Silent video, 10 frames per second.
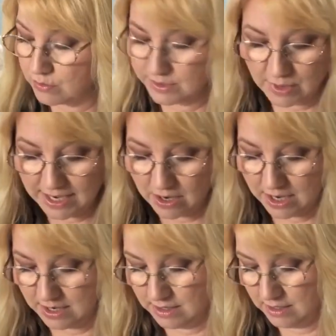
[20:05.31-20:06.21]
So I
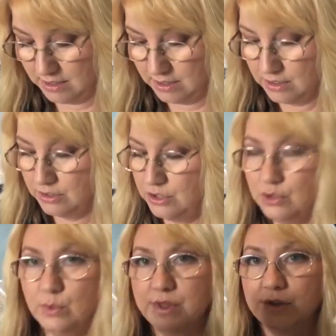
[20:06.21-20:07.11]
got
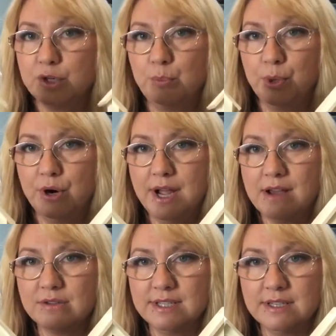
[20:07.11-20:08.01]
two of their little
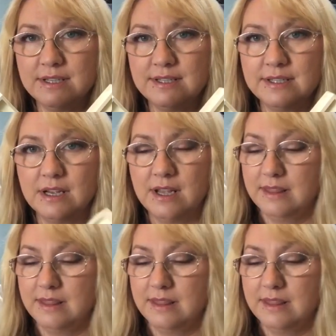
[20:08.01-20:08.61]
birdhouses.